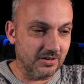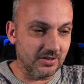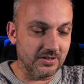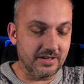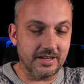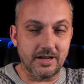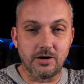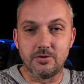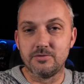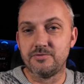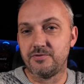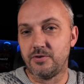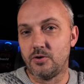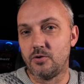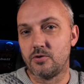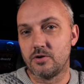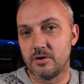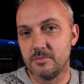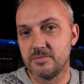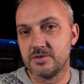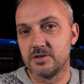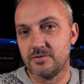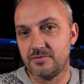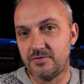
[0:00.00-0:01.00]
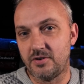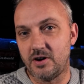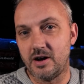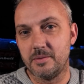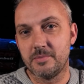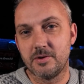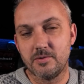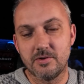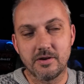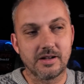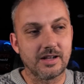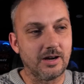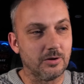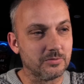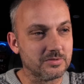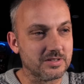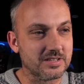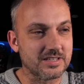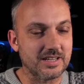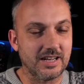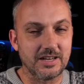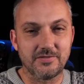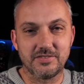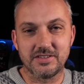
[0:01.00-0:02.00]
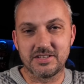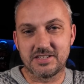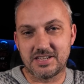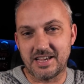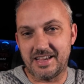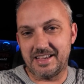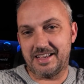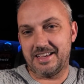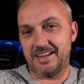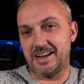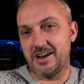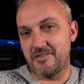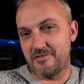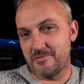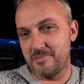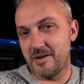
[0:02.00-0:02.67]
the old forums, you'll find me when Golden Sullivan taken over.